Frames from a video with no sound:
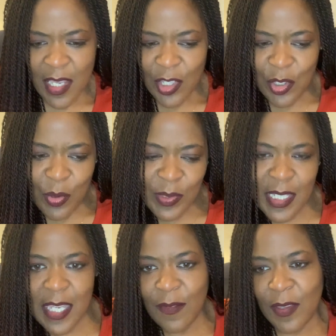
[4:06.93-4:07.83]

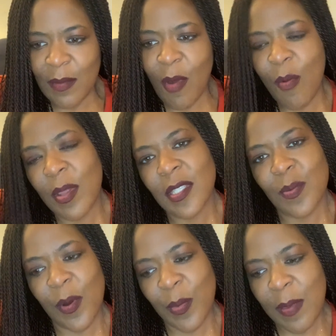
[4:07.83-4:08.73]
TV moments
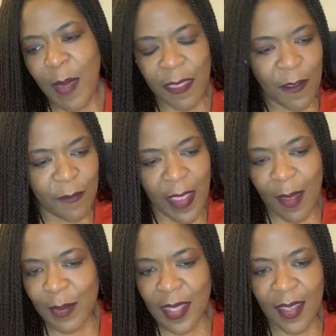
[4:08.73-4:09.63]
where we met the
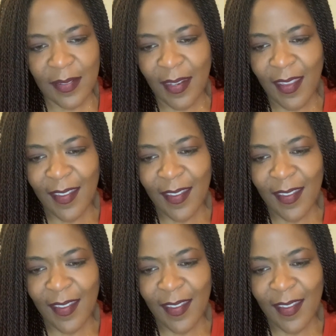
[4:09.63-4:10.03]
family and